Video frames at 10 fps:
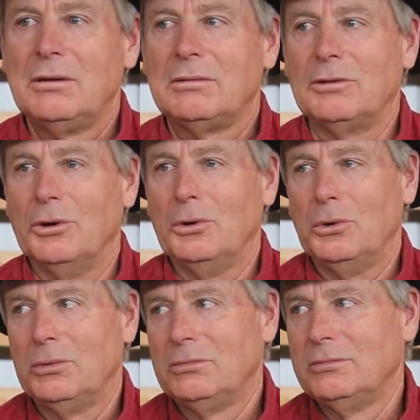
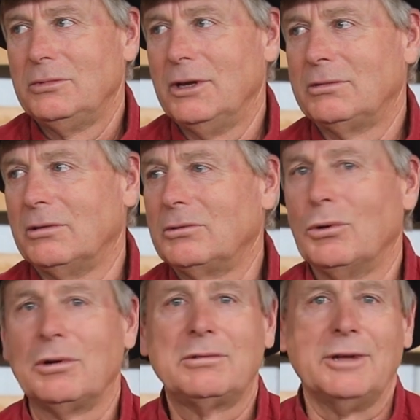So this is
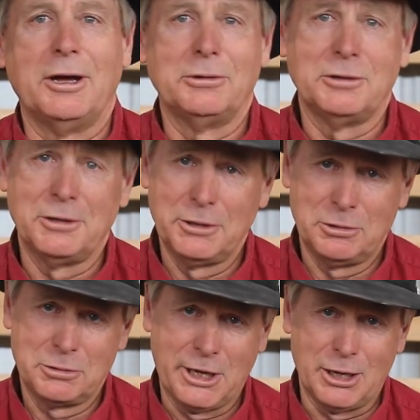going to sound a
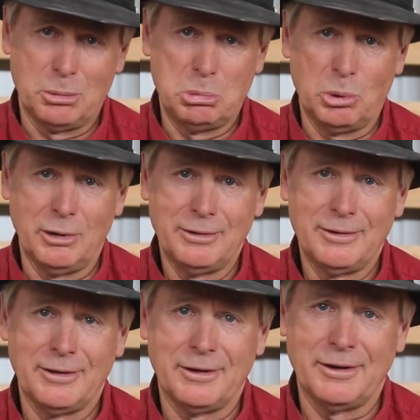little cowboy,
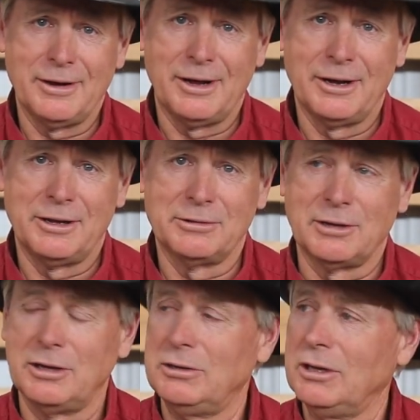and I guess
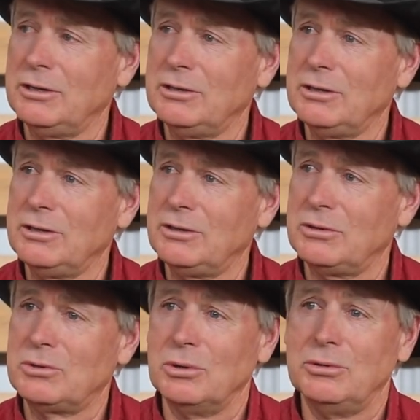
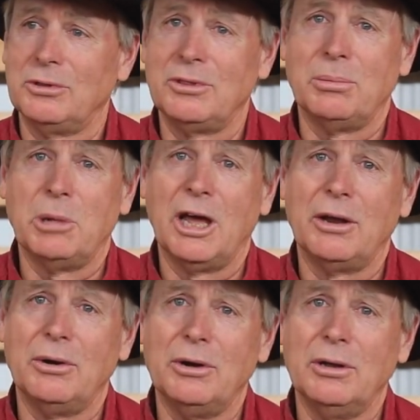the truth of the
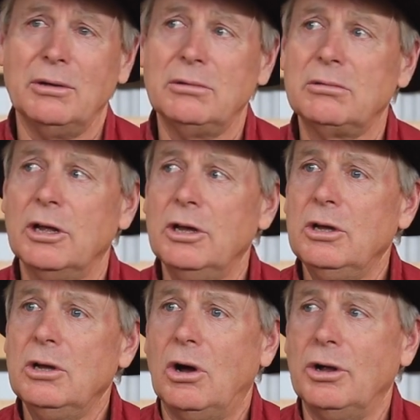matter is,
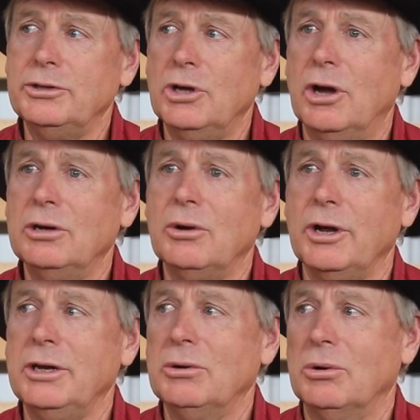on young
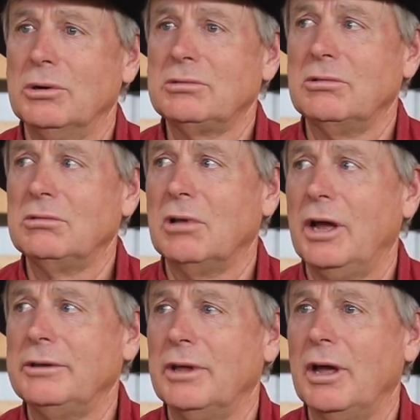green horses
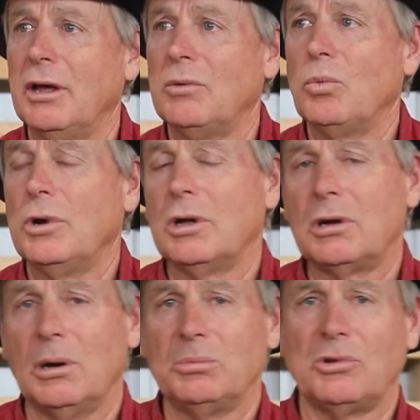like that, and when it
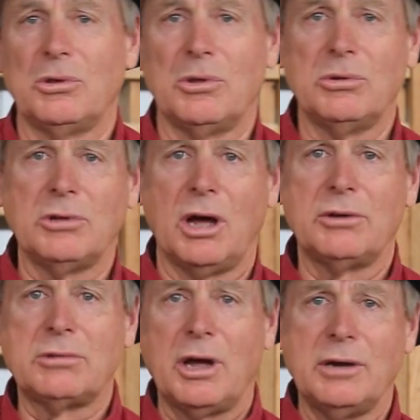comes to those
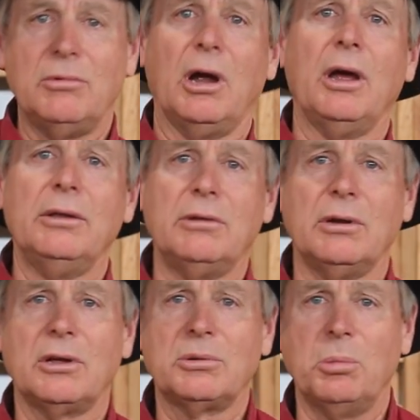outside rides
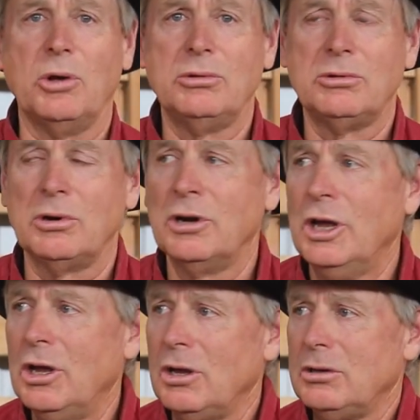and exposure,
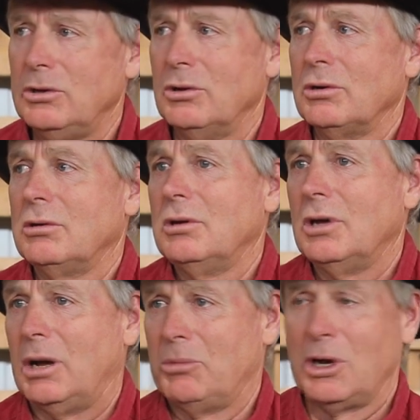I'm
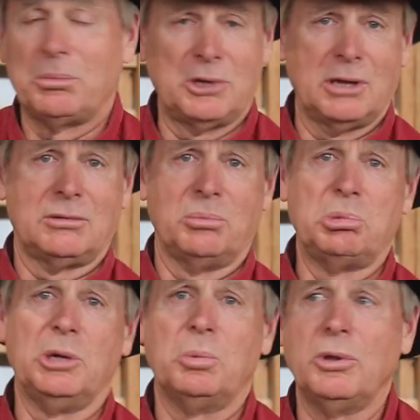going to upset some
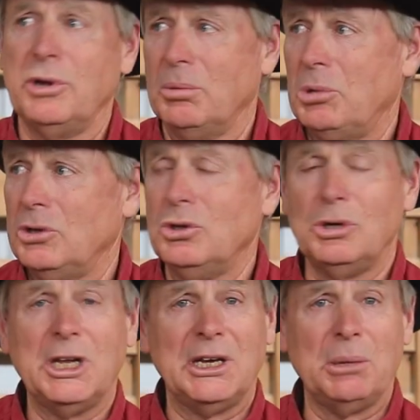people here, but you
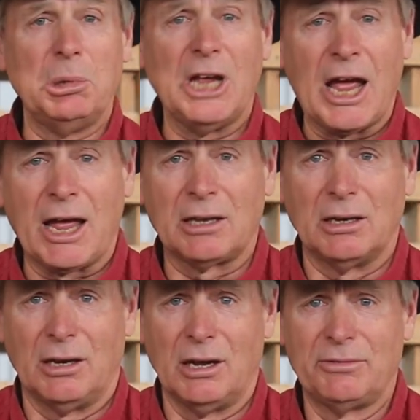need to be hand
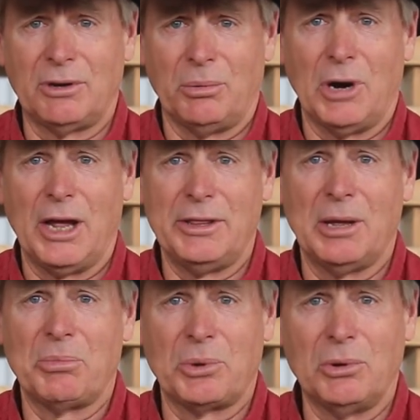enough to ride
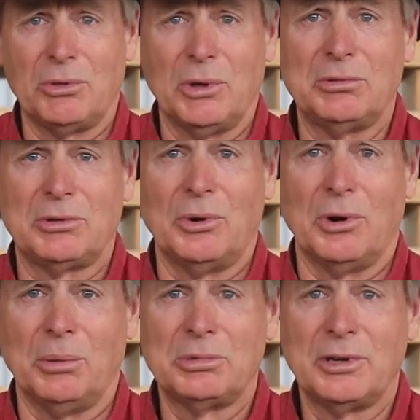them through those
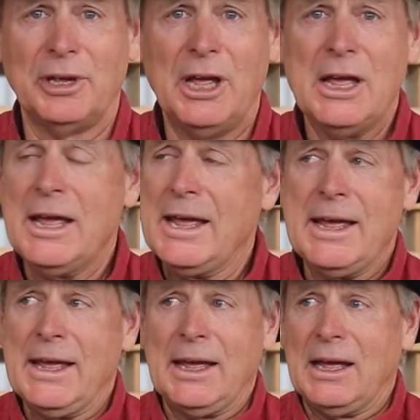storms.
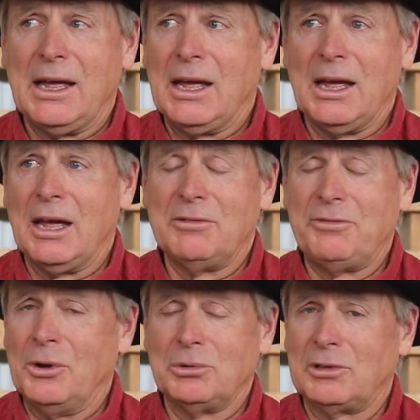And
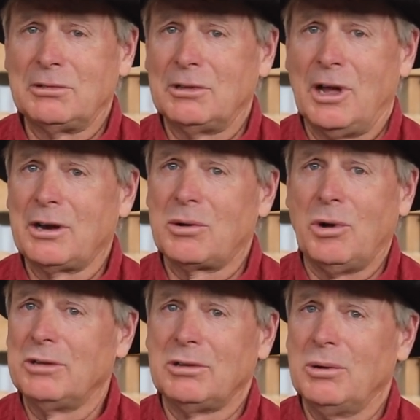folks, it's not a
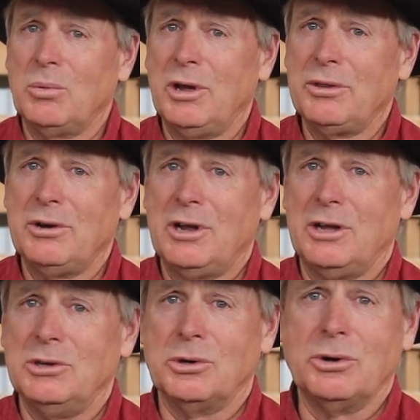question of whether or
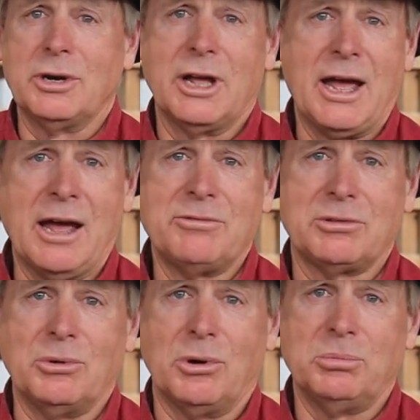not you're going to have
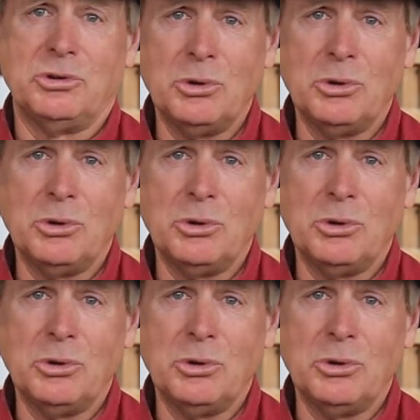storms.